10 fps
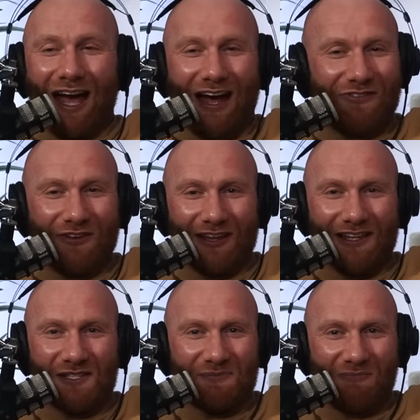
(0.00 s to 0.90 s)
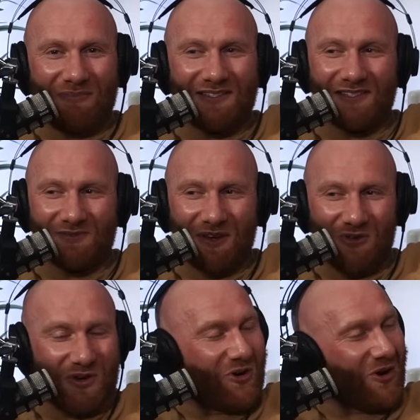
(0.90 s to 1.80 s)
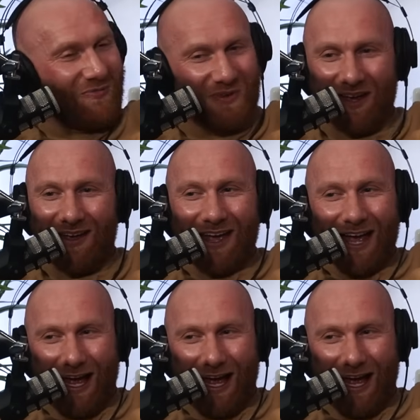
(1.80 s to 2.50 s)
I feel like this has been missed as well. You caught him with...